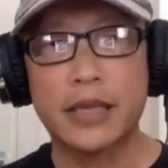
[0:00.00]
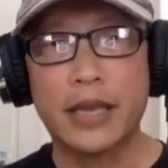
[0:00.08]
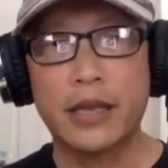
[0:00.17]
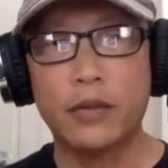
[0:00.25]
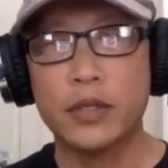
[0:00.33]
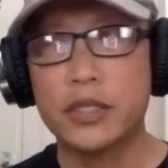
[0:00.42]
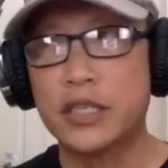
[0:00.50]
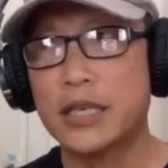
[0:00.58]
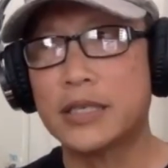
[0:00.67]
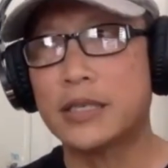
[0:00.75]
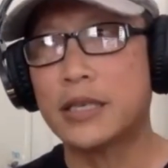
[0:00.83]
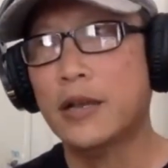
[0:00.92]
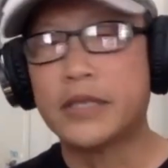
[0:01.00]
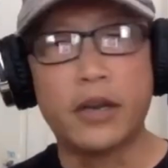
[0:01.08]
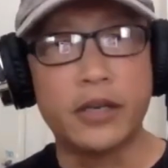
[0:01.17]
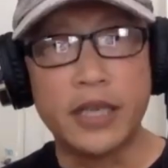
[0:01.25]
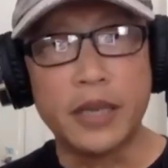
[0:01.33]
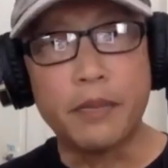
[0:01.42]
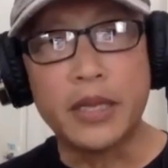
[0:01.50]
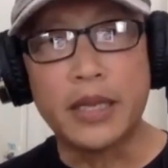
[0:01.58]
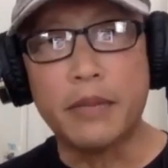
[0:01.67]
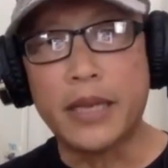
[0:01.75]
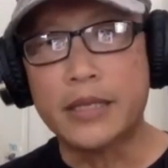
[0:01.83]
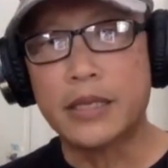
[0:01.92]
And it was just
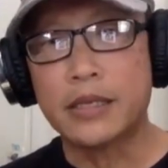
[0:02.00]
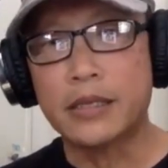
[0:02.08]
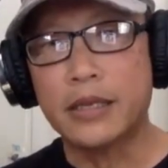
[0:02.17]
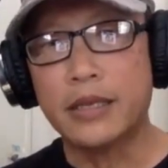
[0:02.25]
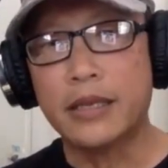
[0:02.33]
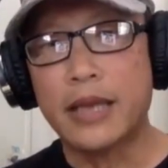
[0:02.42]
serendipity, basically,